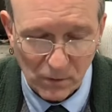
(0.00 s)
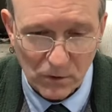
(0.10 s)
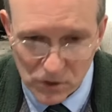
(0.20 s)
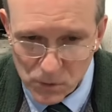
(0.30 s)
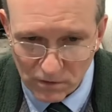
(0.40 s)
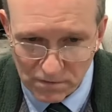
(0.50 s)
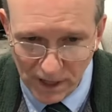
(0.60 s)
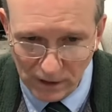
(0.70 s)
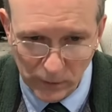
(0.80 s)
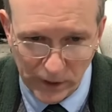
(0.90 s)
because we're
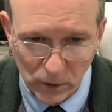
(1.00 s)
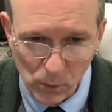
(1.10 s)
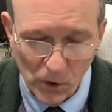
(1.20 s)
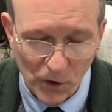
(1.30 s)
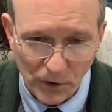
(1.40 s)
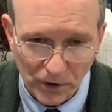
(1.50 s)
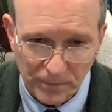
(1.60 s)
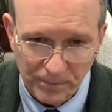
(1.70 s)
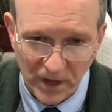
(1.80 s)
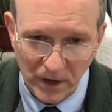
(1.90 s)
following the word.
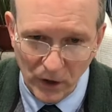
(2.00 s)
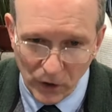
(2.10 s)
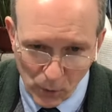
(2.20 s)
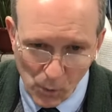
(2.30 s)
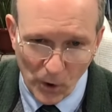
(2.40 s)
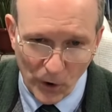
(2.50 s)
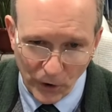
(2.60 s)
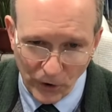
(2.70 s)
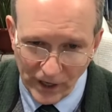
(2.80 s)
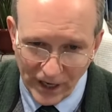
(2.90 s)
The
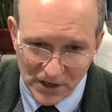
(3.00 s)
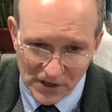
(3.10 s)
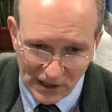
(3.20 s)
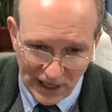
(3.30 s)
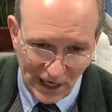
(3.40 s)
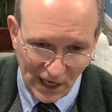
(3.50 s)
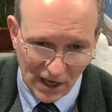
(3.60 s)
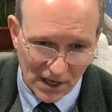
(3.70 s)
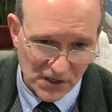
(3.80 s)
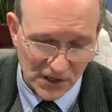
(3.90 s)
word is
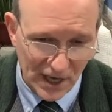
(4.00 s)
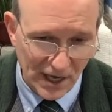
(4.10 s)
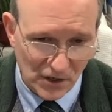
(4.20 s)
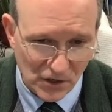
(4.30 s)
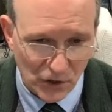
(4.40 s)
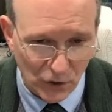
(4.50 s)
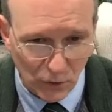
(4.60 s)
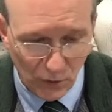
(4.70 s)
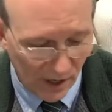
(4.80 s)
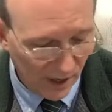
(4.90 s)
leading us
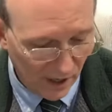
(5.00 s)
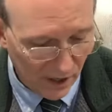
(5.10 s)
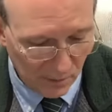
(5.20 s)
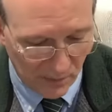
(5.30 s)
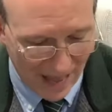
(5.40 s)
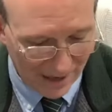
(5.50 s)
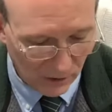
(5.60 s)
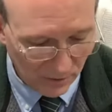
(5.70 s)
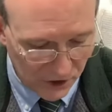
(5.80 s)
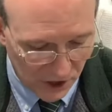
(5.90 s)
into the
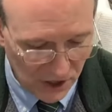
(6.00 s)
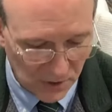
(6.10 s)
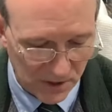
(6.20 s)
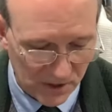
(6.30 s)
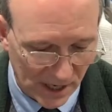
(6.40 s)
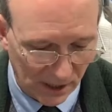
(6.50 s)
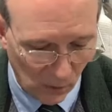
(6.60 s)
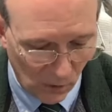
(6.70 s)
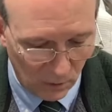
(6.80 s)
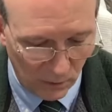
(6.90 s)
battle of Judgment Day.
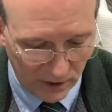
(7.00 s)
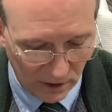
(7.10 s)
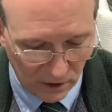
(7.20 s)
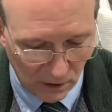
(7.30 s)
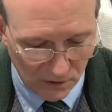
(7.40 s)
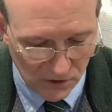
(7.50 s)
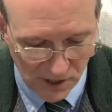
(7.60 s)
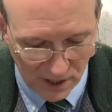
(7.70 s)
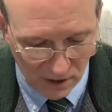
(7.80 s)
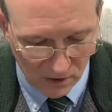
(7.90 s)
Or we could go to
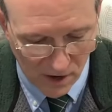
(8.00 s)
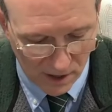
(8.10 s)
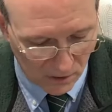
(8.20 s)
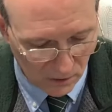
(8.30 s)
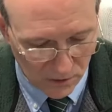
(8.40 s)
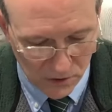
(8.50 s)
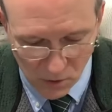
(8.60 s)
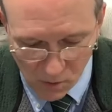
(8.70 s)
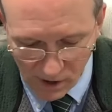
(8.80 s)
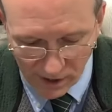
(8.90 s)
2 Chronicles
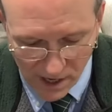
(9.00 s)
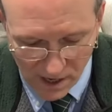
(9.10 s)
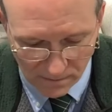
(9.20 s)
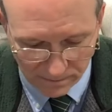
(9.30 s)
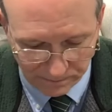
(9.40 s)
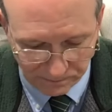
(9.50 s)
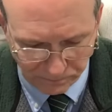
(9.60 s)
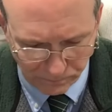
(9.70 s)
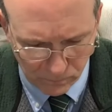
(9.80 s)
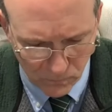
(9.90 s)
20,
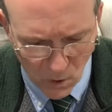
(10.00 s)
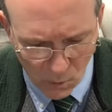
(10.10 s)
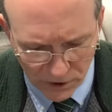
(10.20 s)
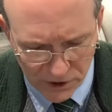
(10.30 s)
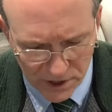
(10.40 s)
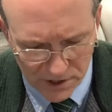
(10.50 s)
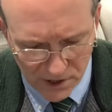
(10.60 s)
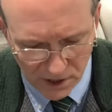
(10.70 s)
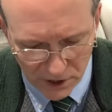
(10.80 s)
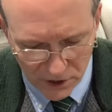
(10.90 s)
which is a